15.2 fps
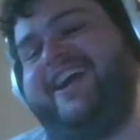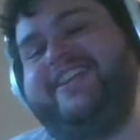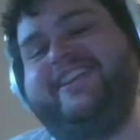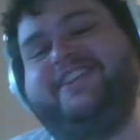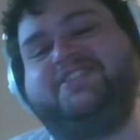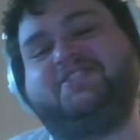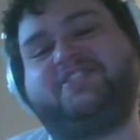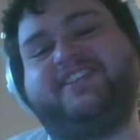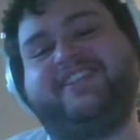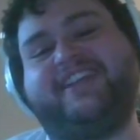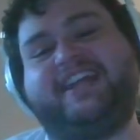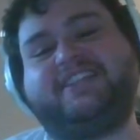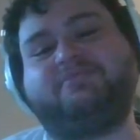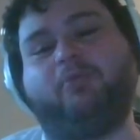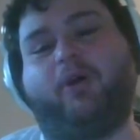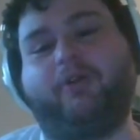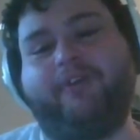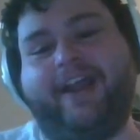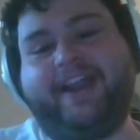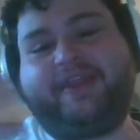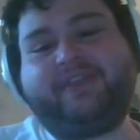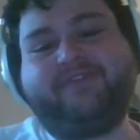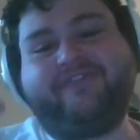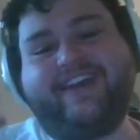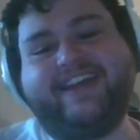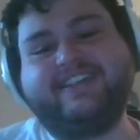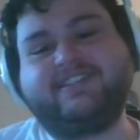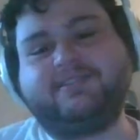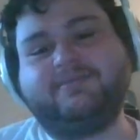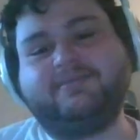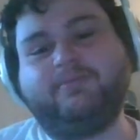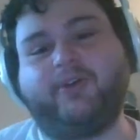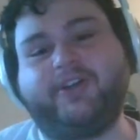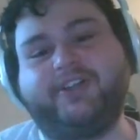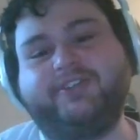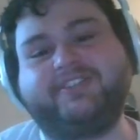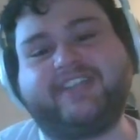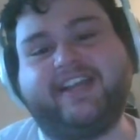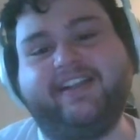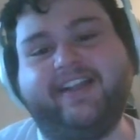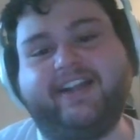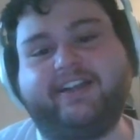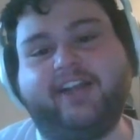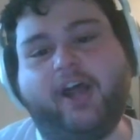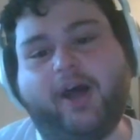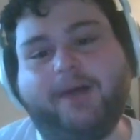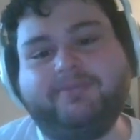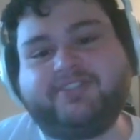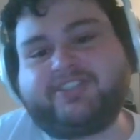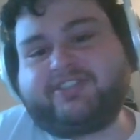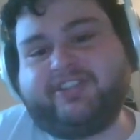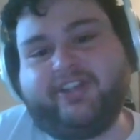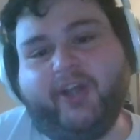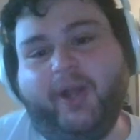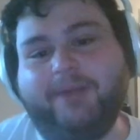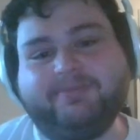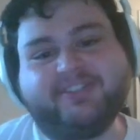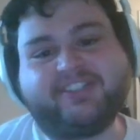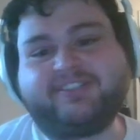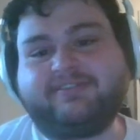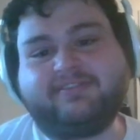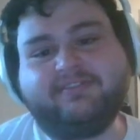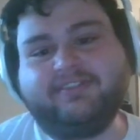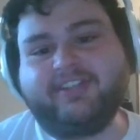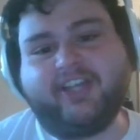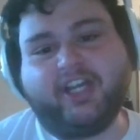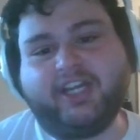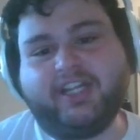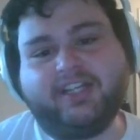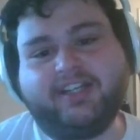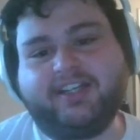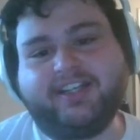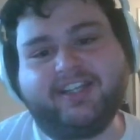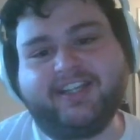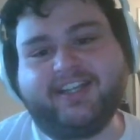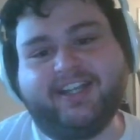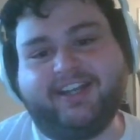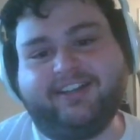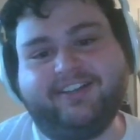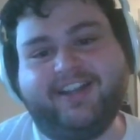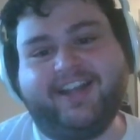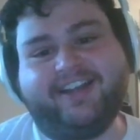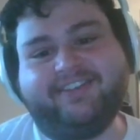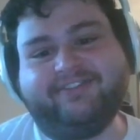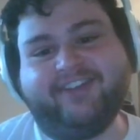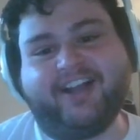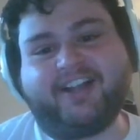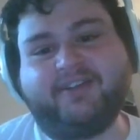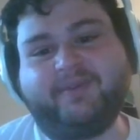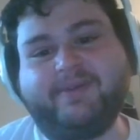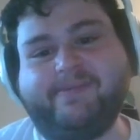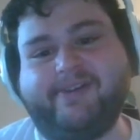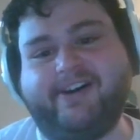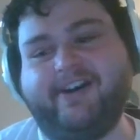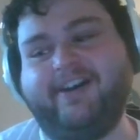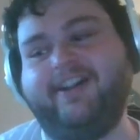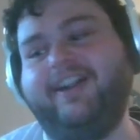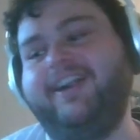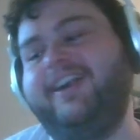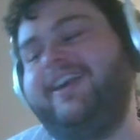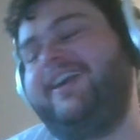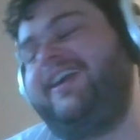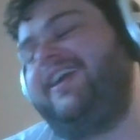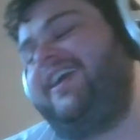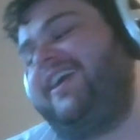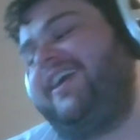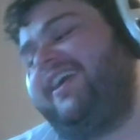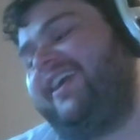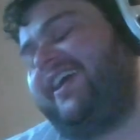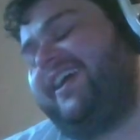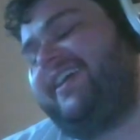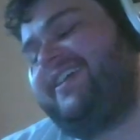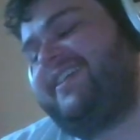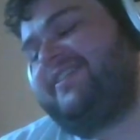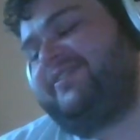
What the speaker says: and he just gets more red in the face the more you say, like, no, I'm just new, I'm just good, like, fuck it, we ball. Yeah, that's